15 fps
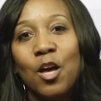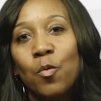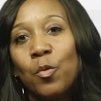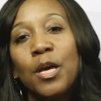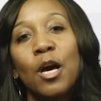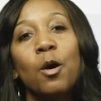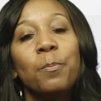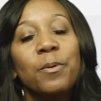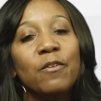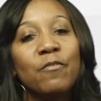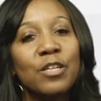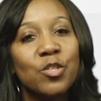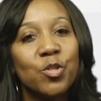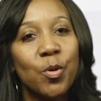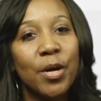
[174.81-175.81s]
We hope you've
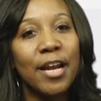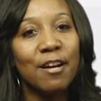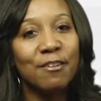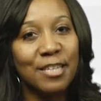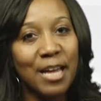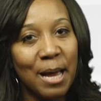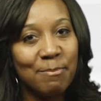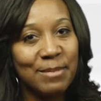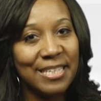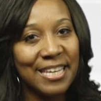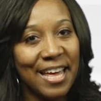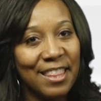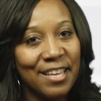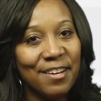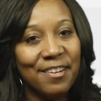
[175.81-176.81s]
enjoyed our time
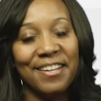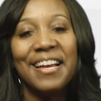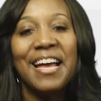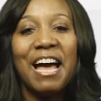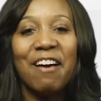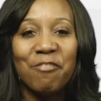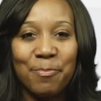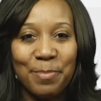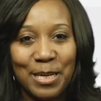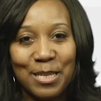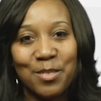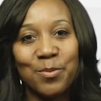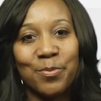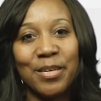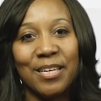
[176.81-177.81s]
together. Have a
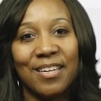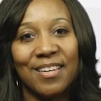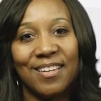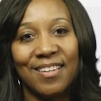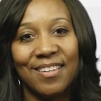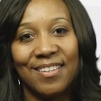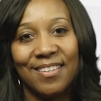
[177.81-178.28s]
blessed week.